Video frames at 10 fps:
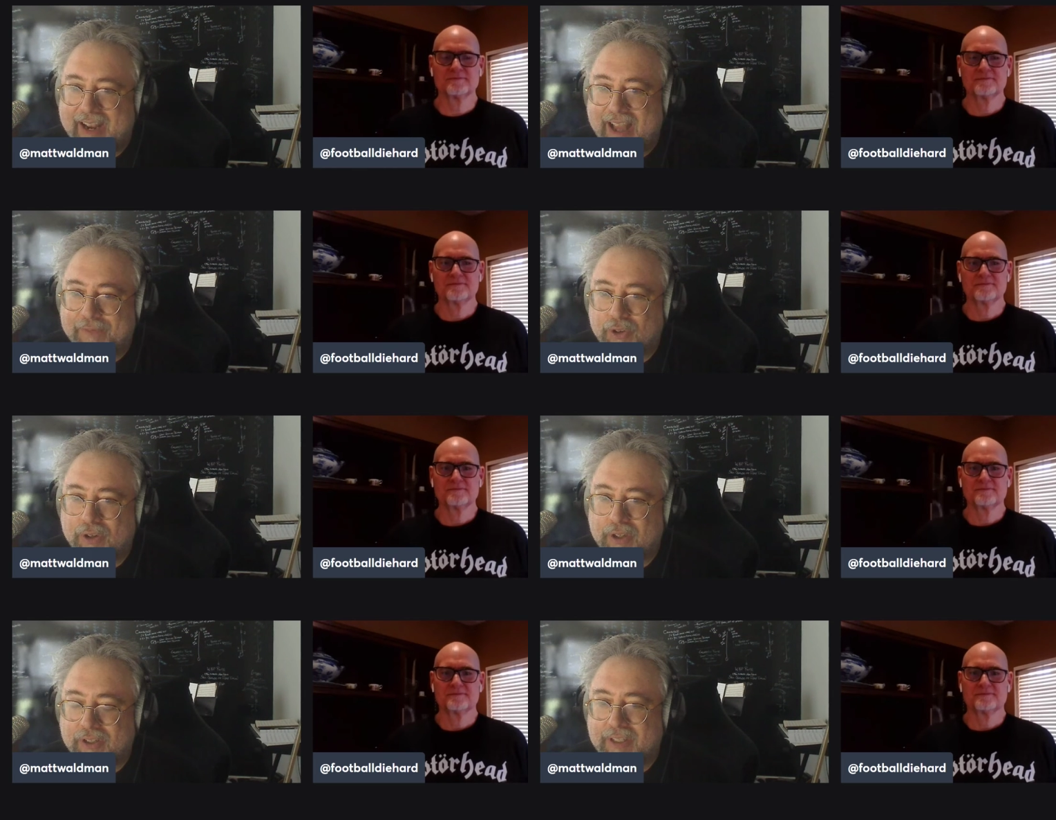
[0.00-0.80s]
Speaker 1: after
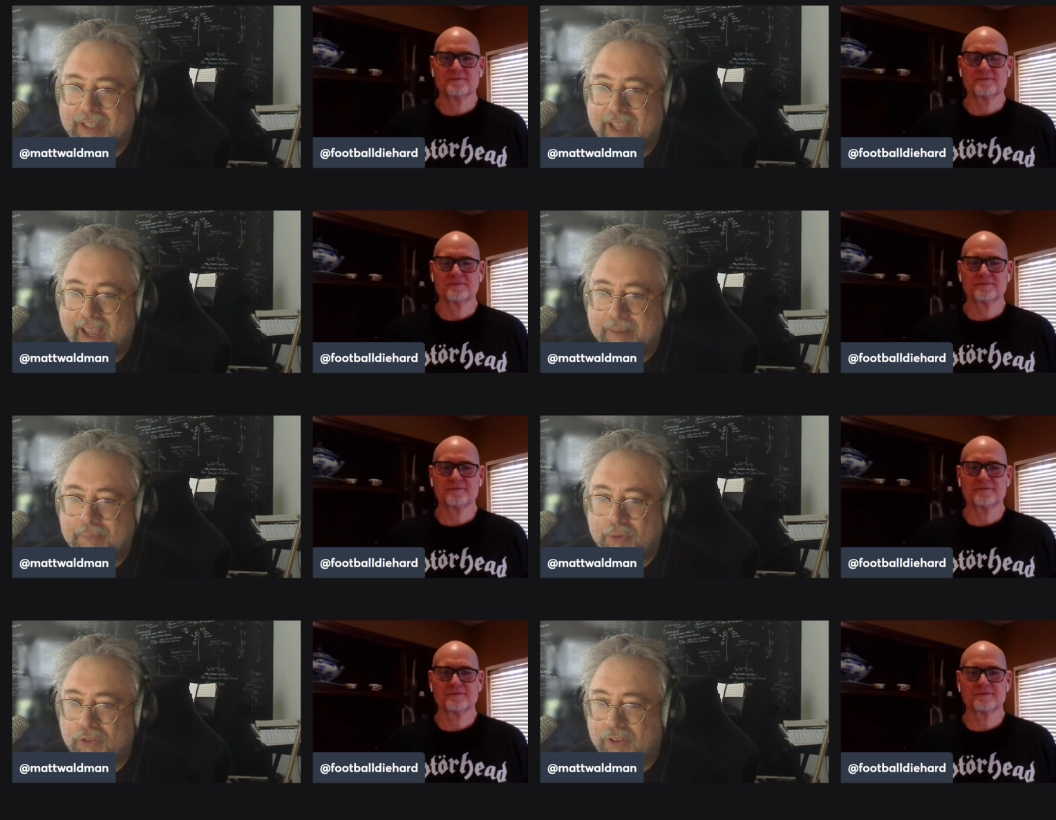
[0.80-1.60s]
a good game
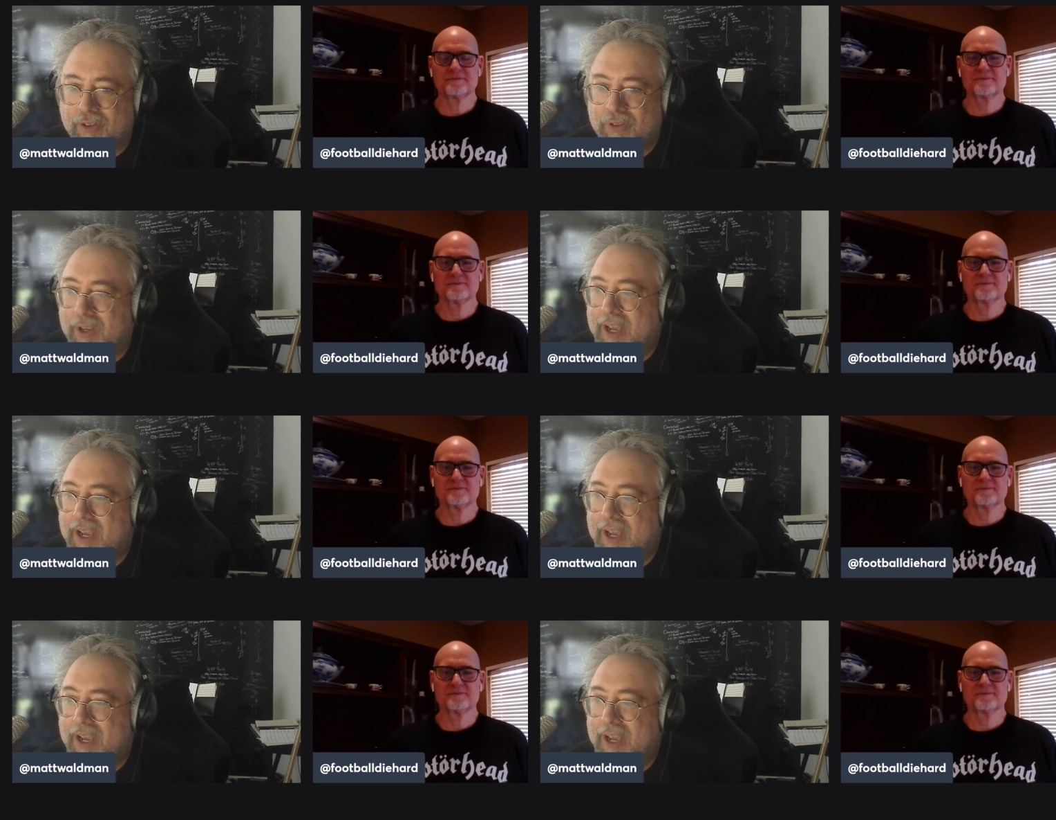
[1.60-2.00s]
or two,